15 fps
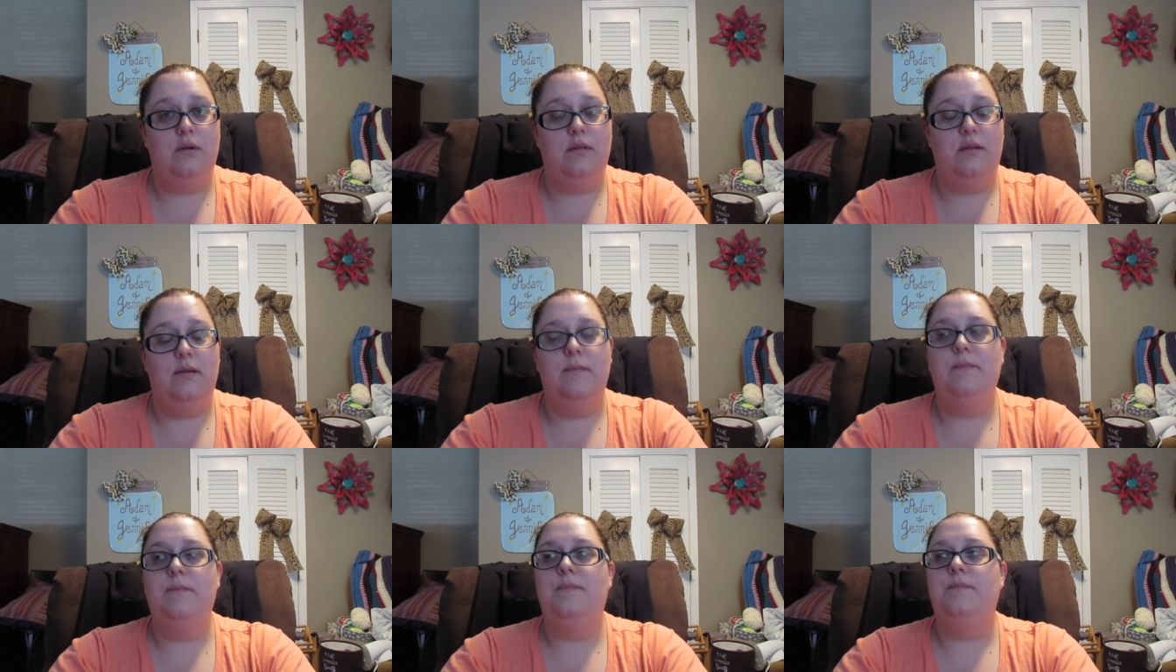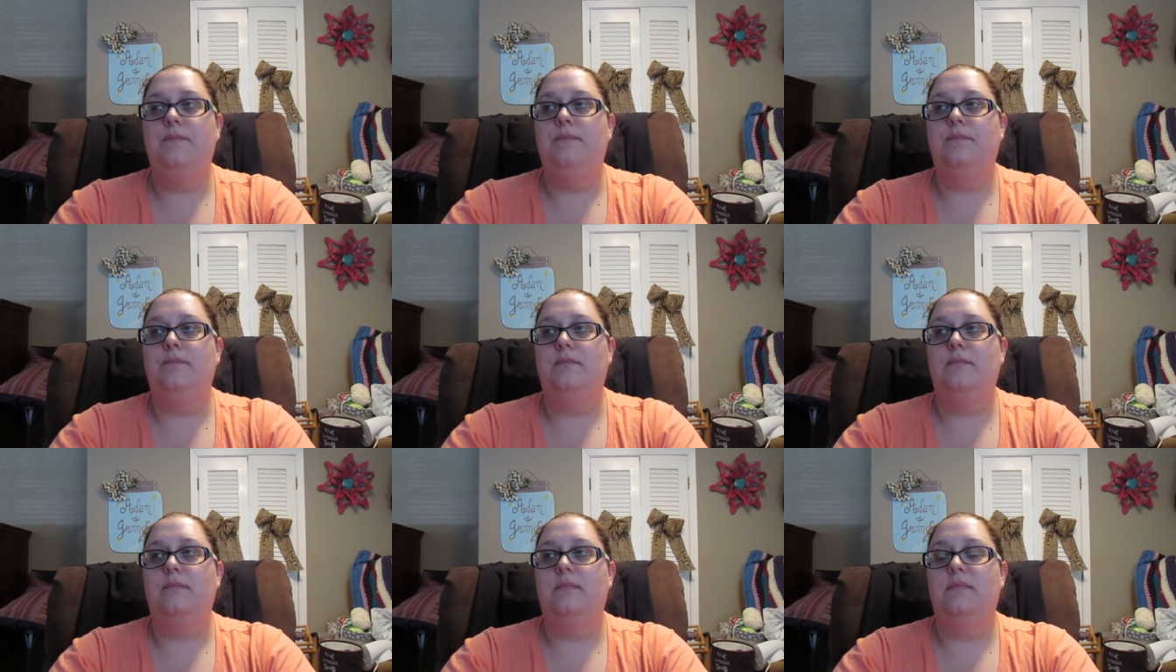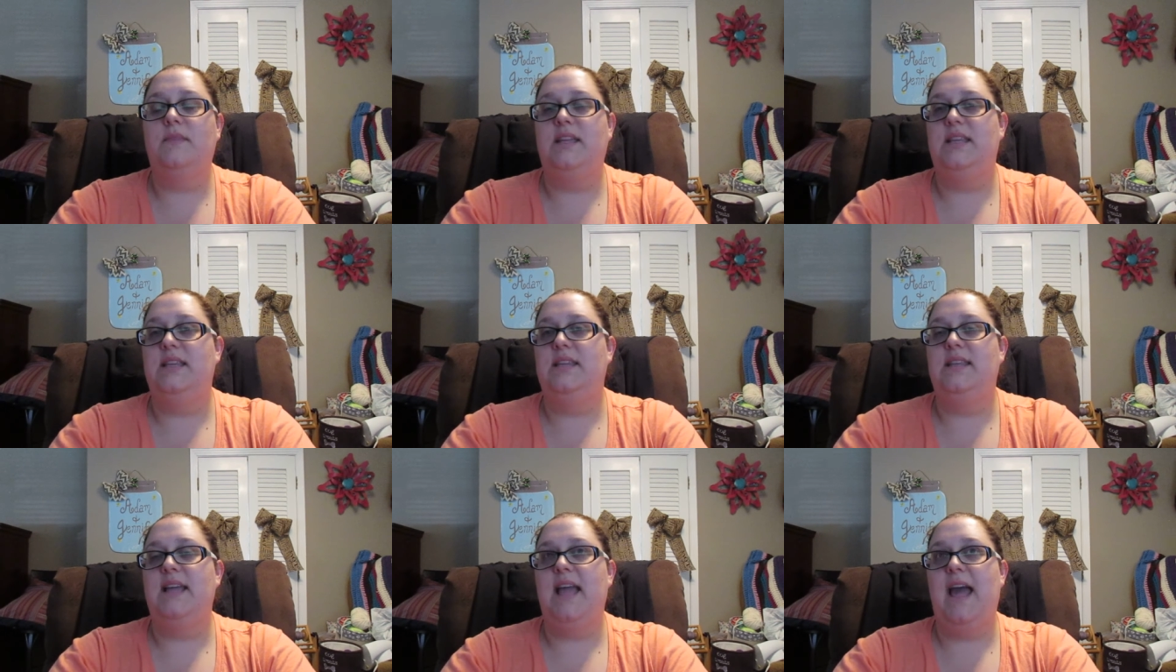them.
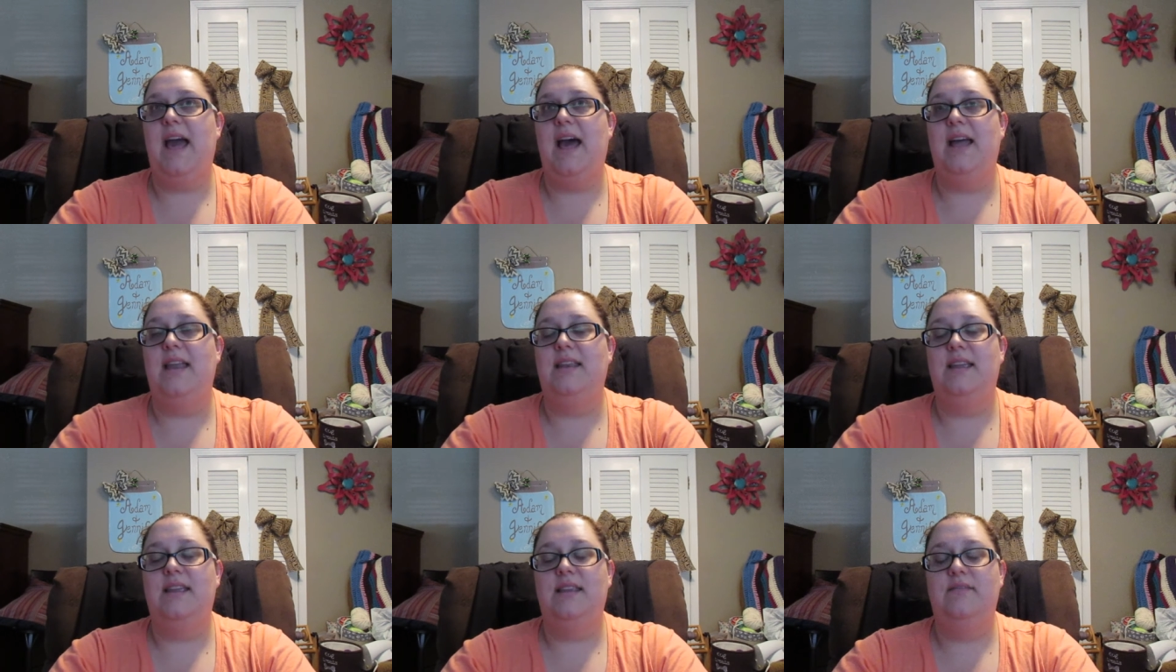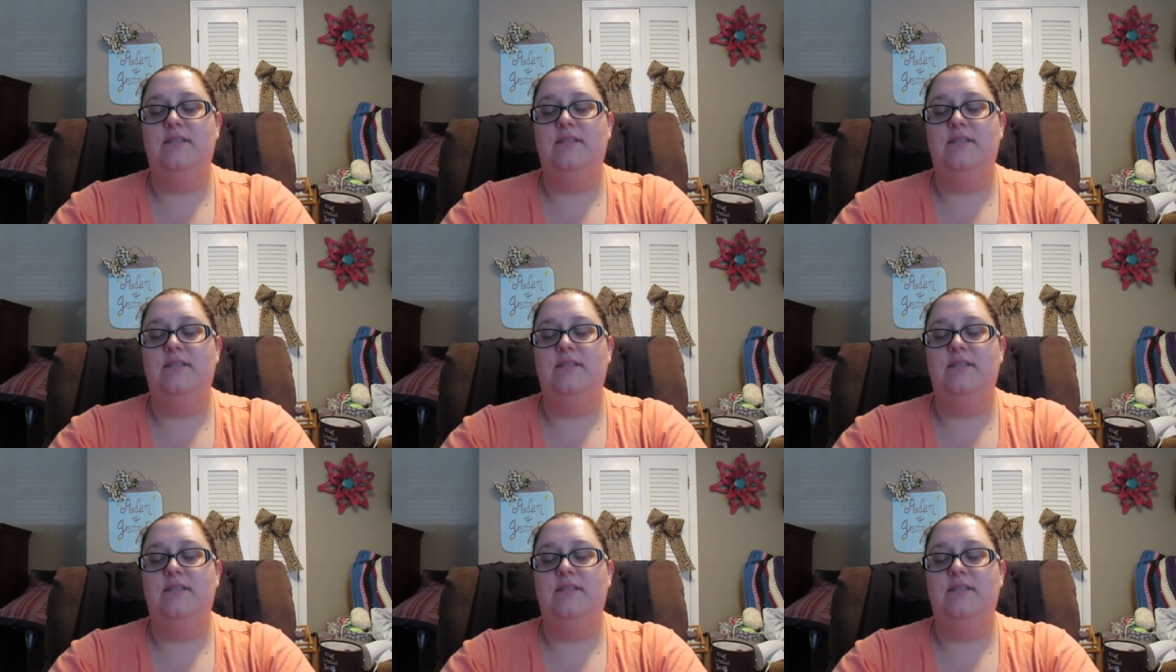And